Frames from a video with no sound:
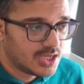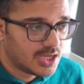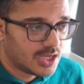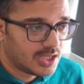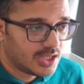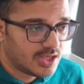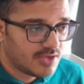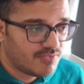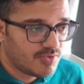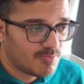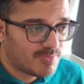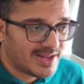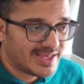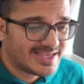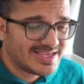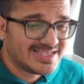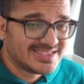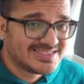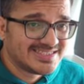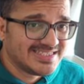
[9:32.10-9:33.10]
If you play
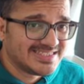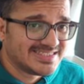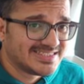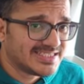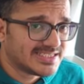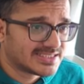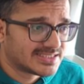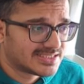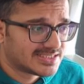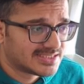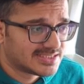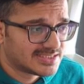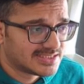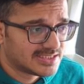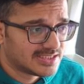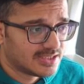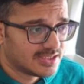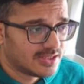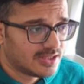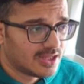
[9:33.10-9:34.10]
king c6,
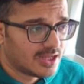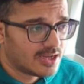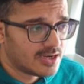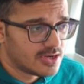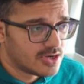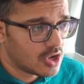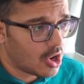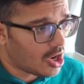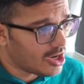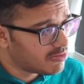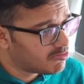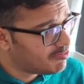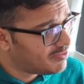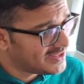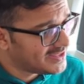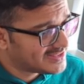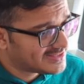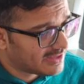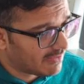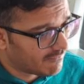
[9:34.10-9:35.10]
not
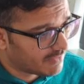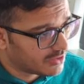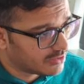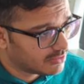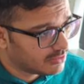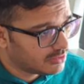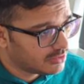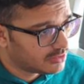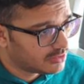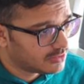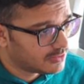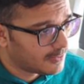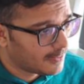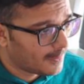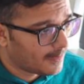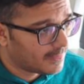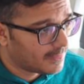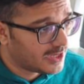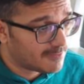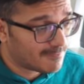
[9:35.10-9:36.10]
b7,
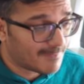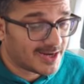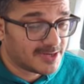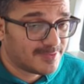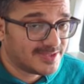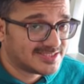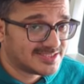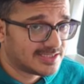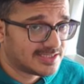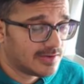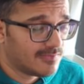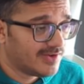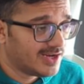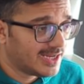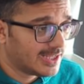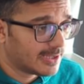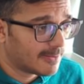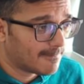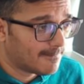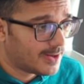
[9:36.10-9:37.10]
it might be still
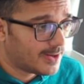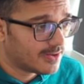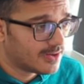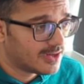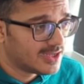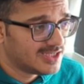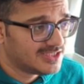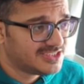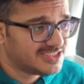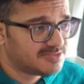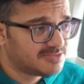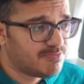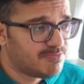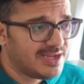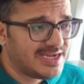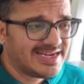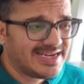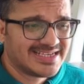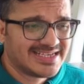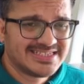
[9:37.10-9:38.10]
winning, but just
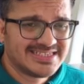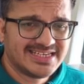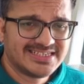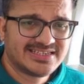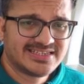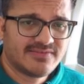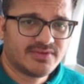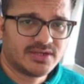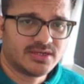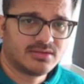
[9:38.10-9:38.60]
b takes a7.